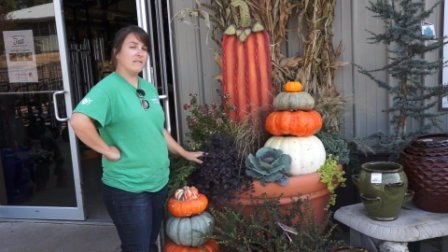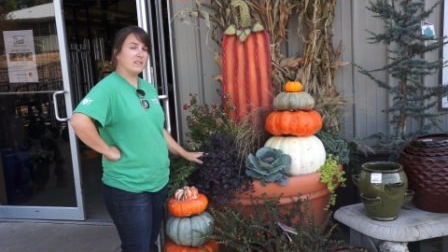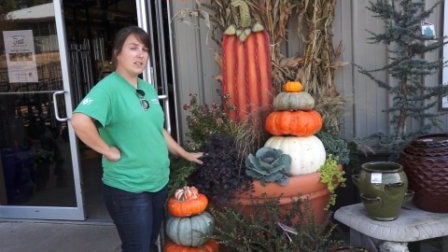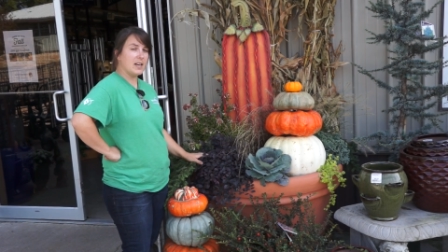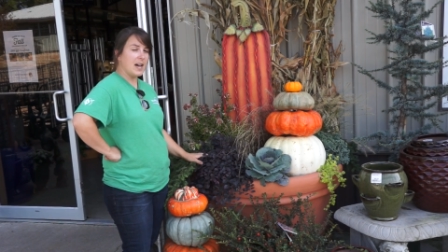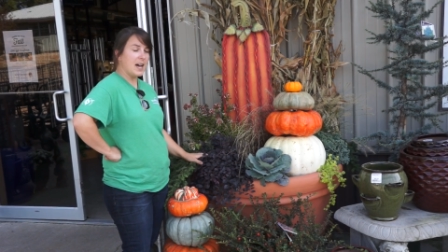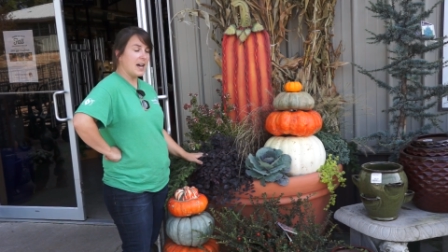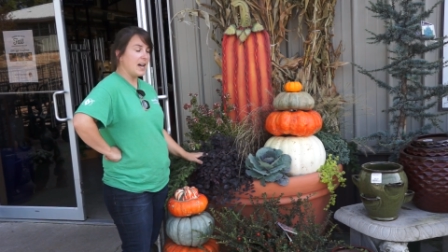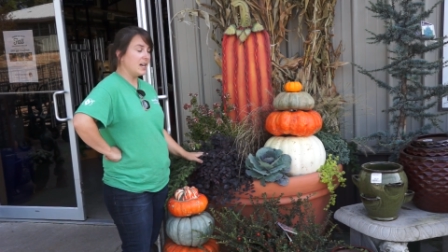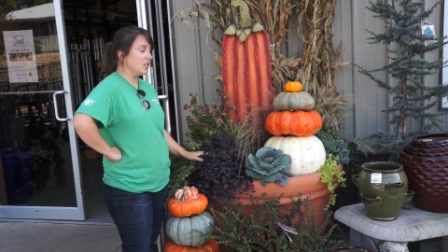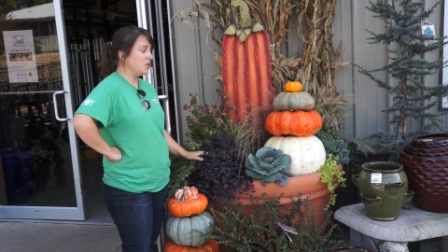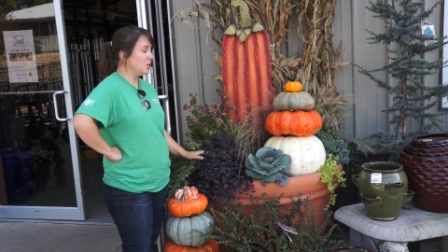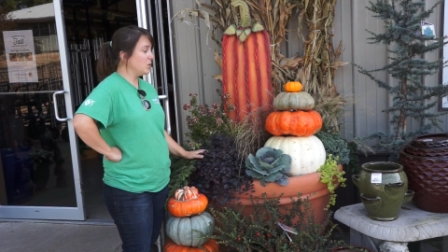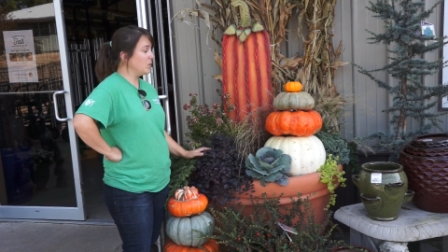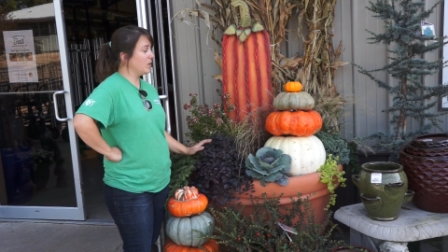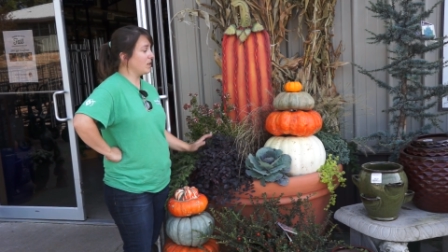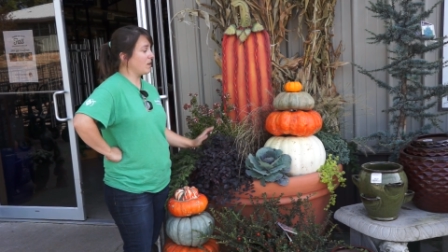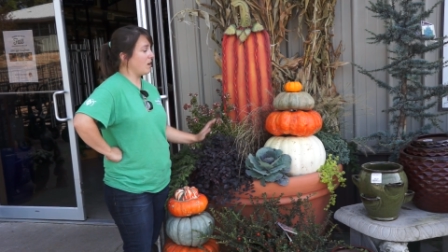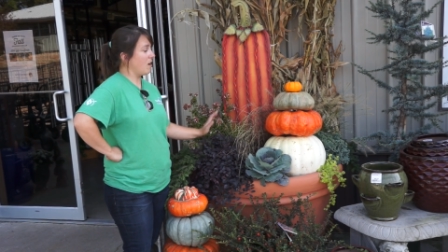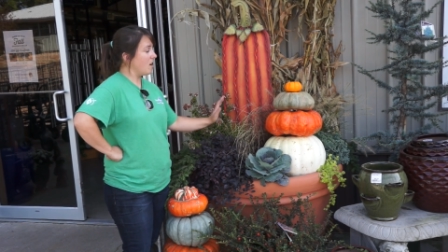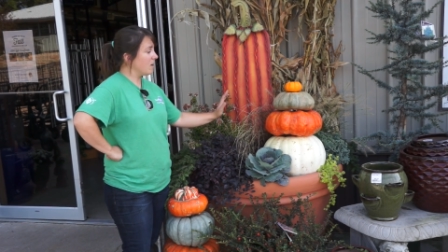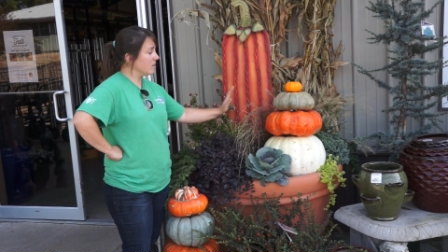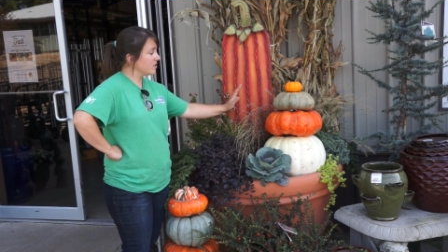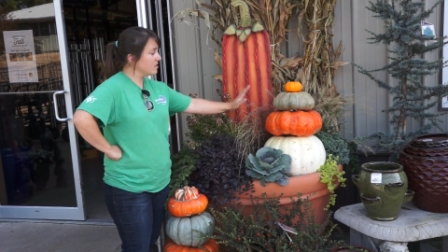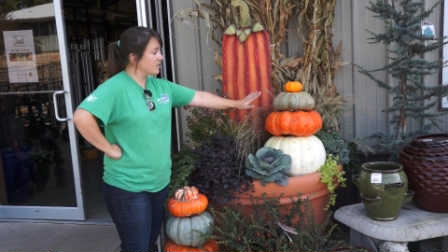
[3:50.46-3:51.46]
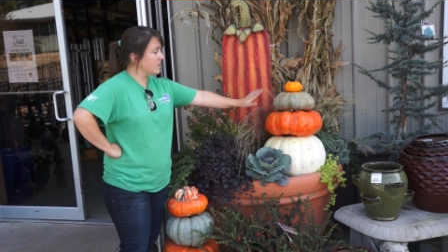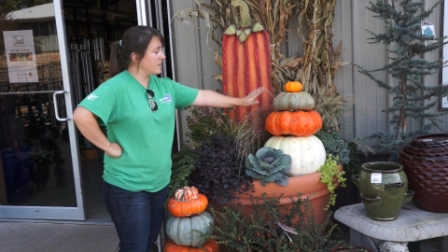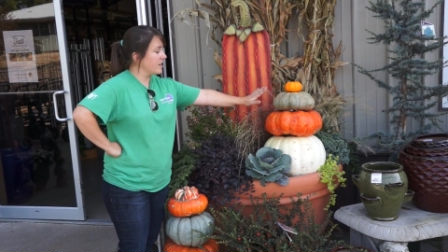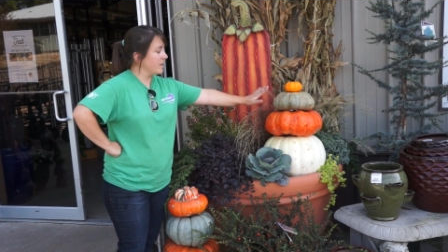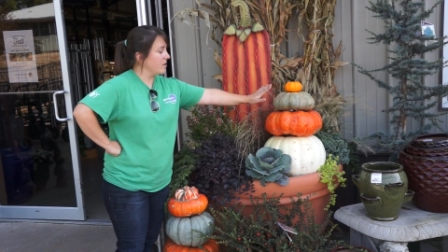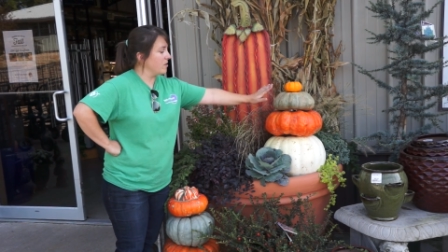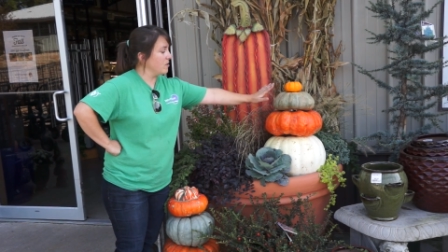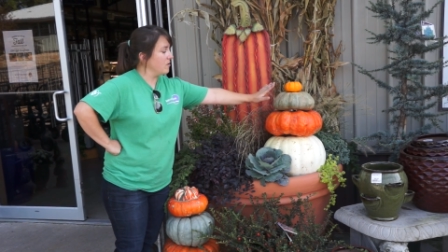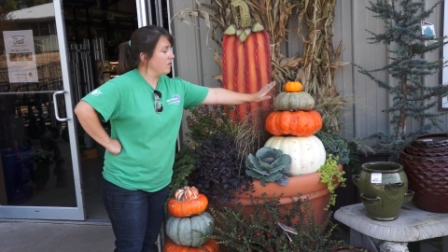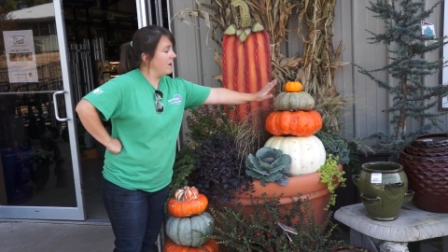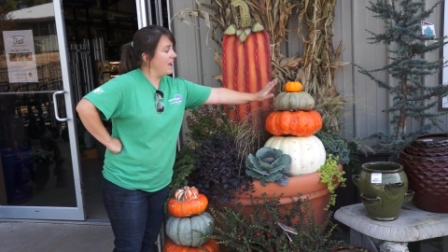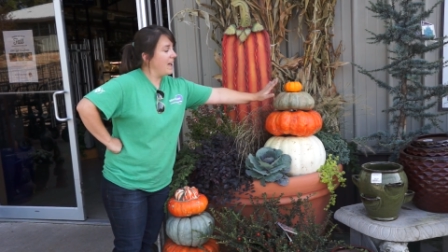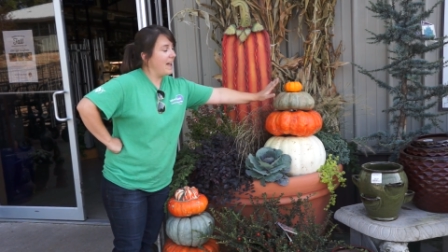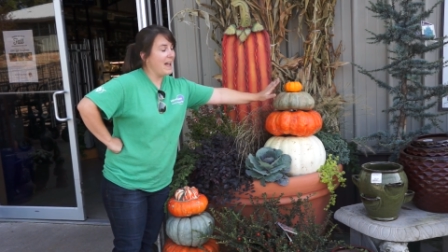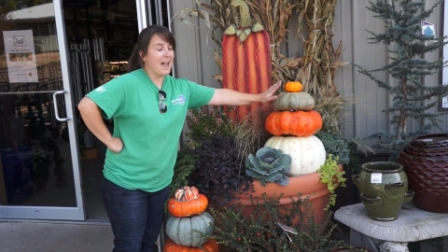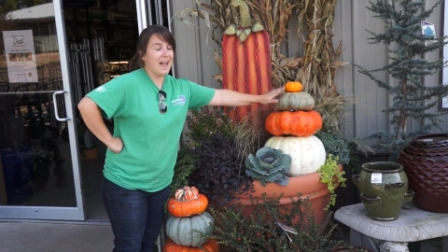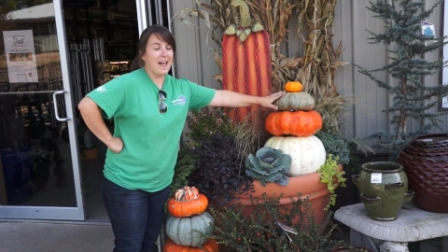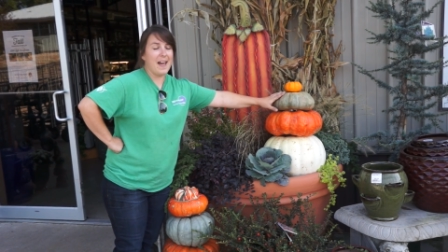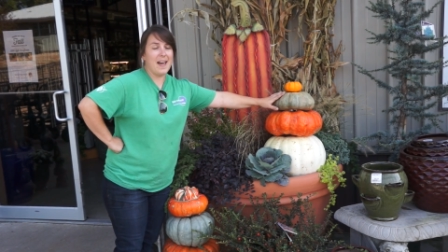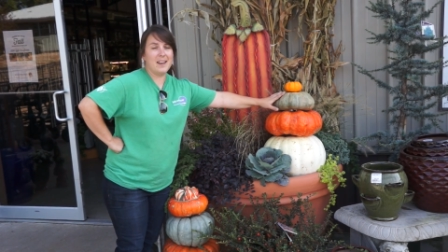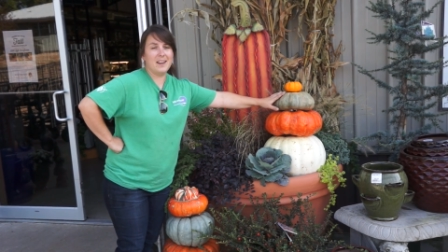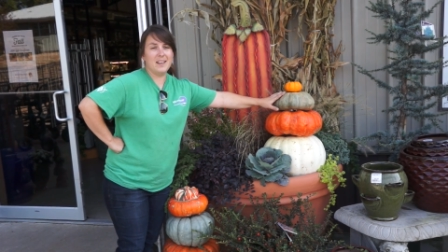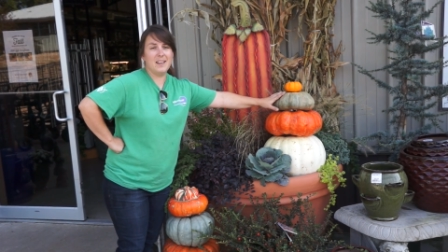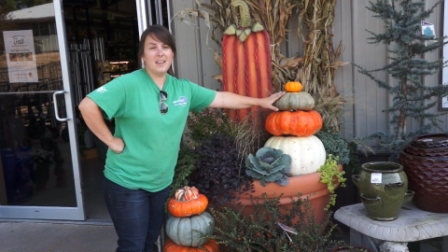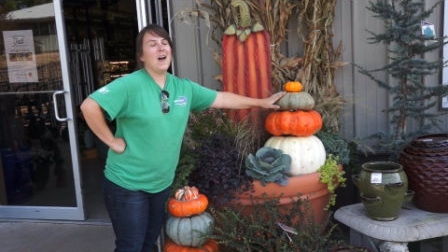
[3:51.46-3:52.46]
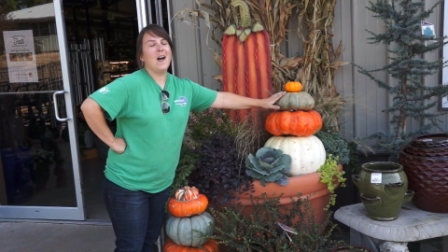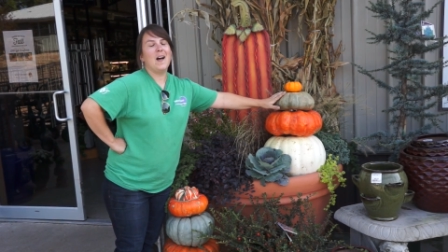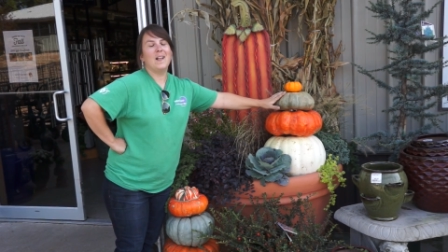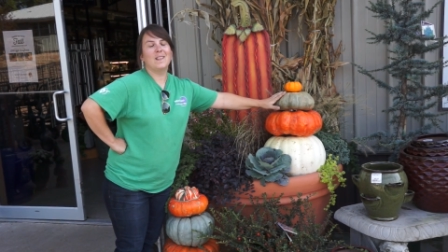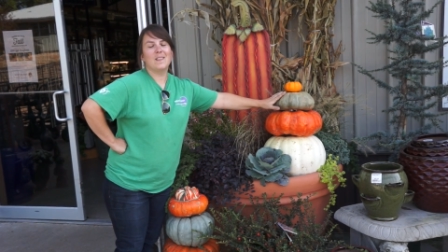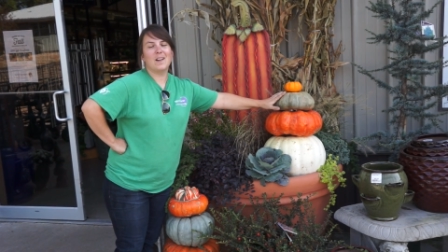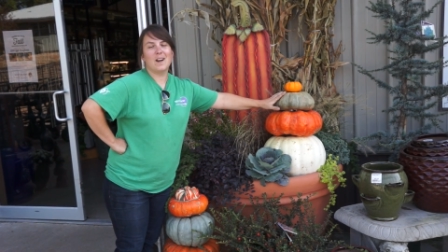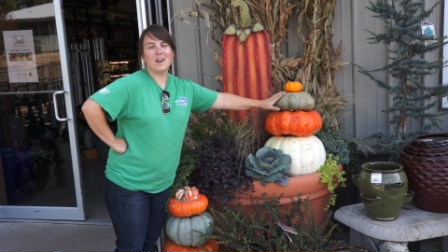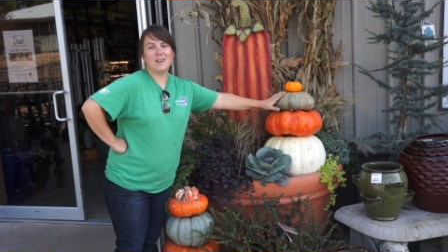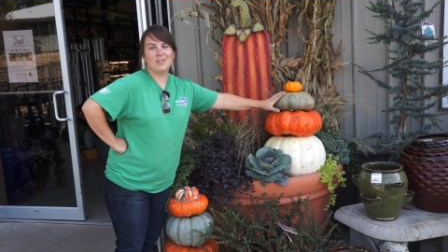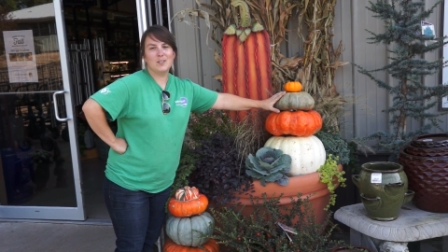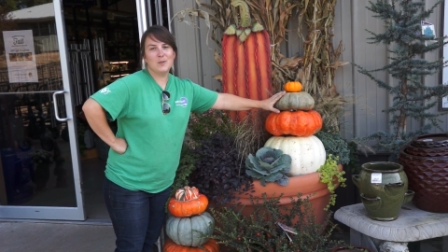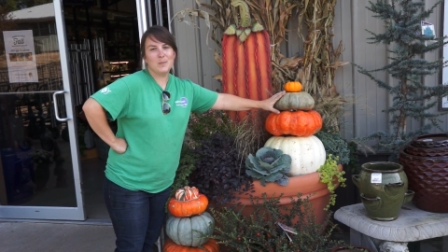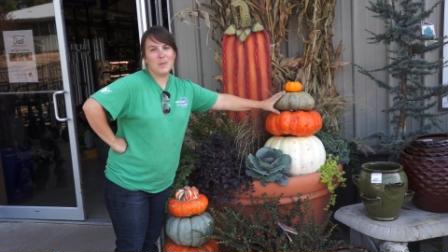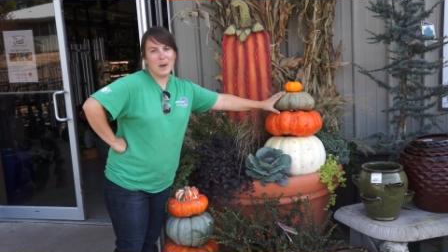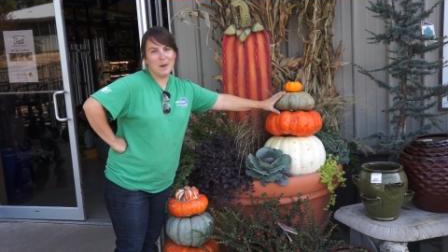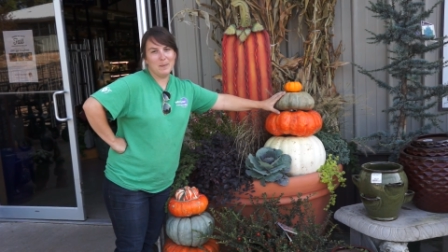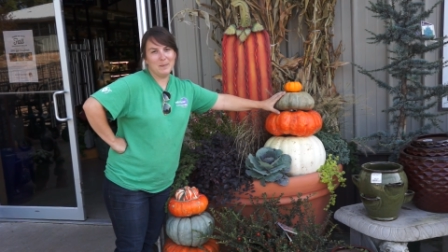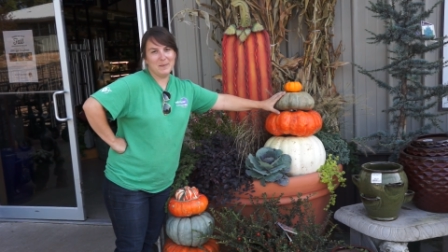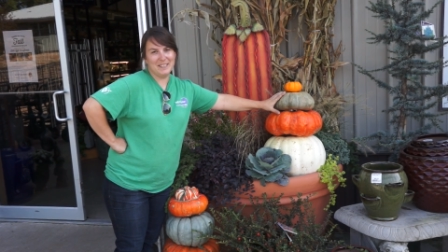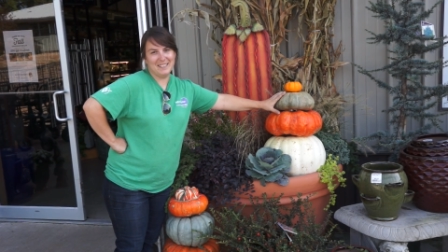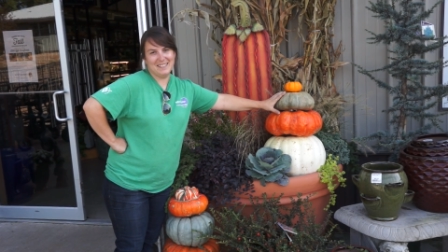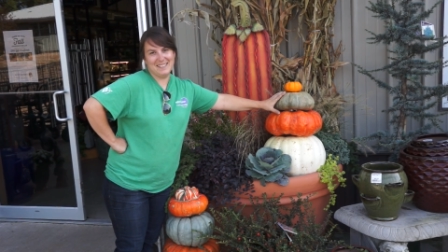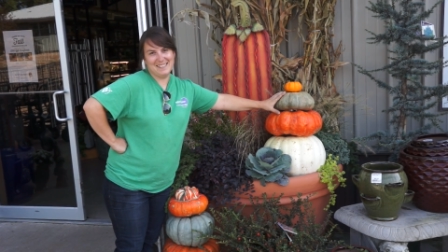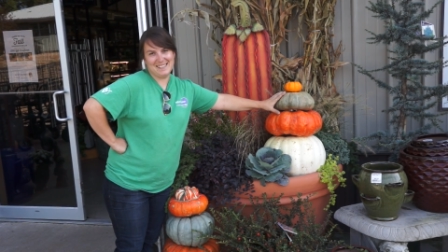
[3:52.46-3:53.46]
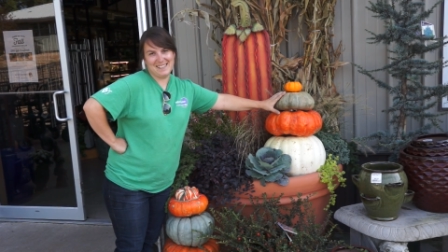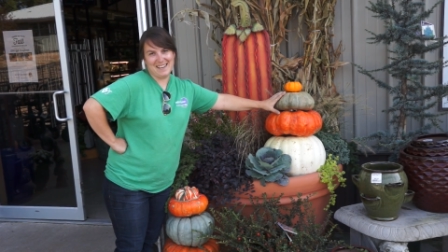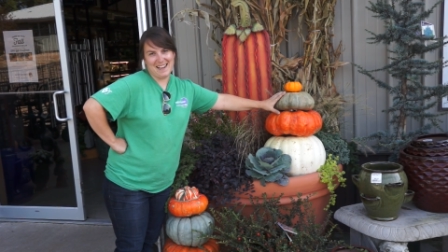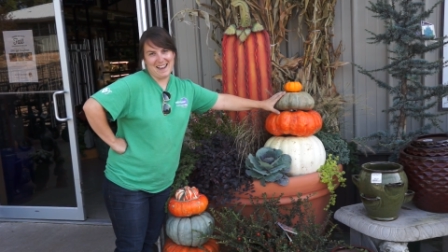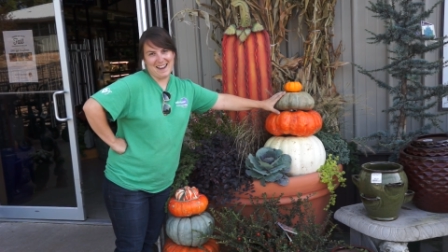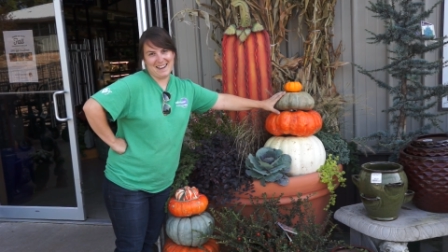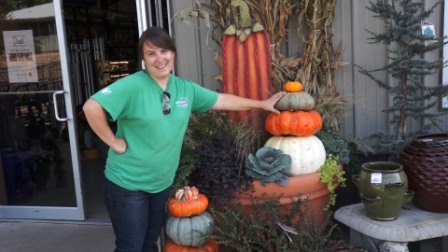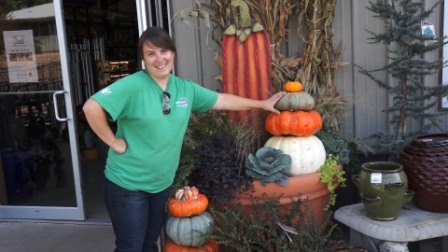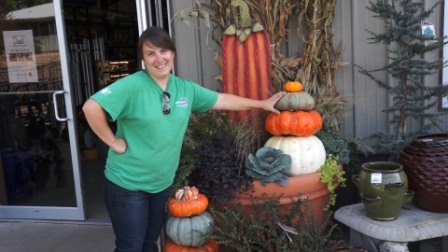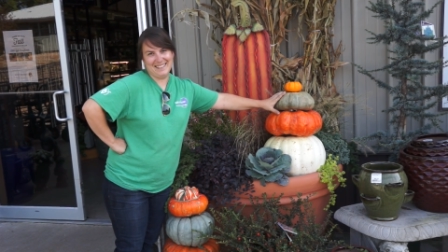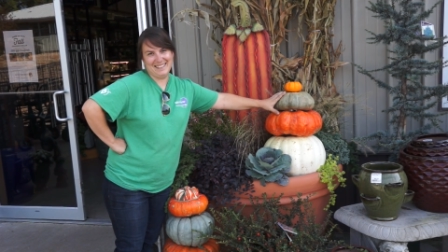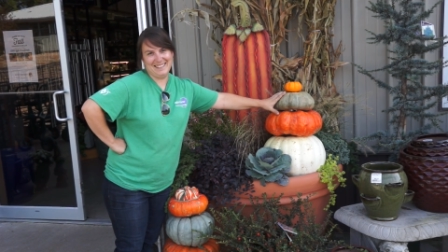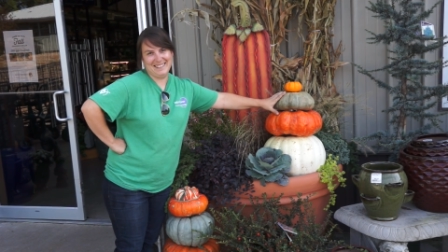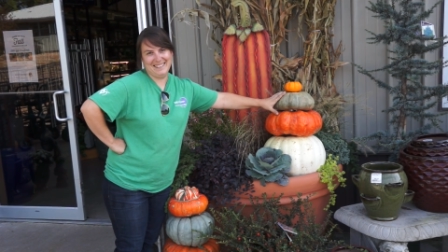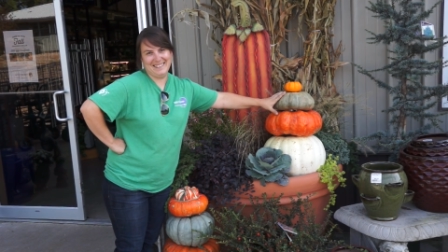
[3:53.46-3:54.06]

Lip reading: of that, you could also add in a large pumpkin stack.